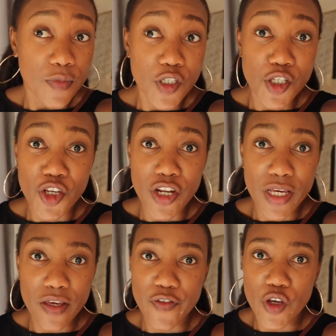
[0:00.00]
just gonna
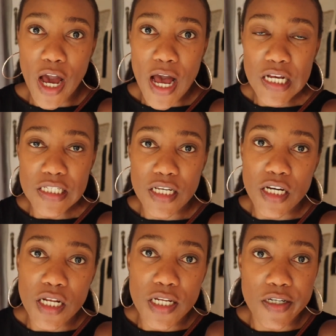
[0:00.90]
give you guys
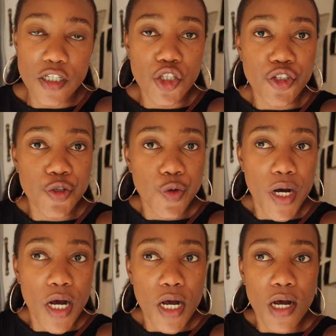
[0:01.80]
a little tour.
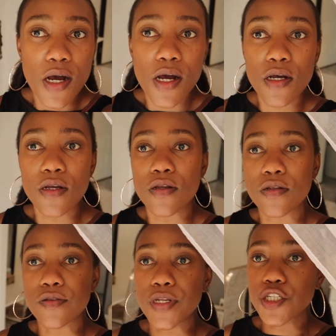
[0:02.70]

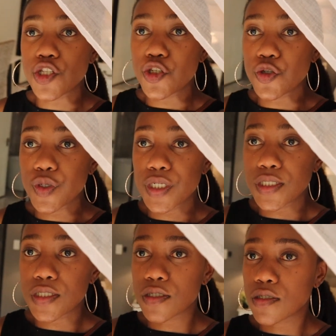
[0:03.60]
Let's do
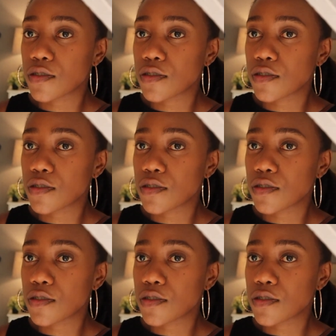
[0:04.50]
it.